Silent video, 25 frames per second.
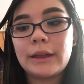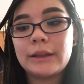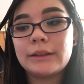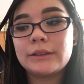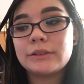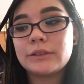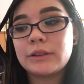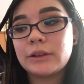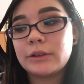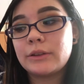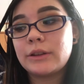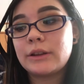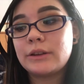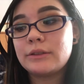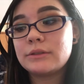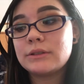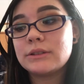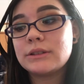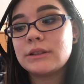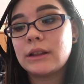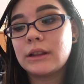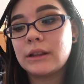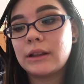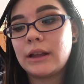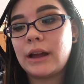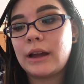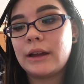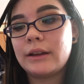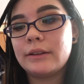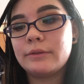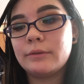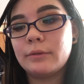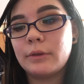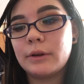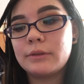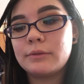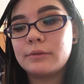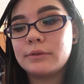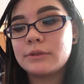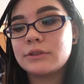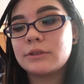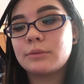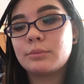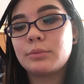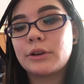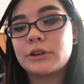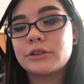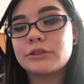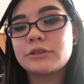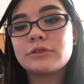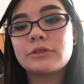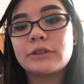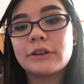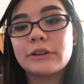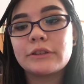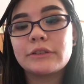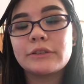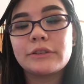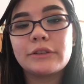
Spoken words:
So there was a lot, and one was a brush trio,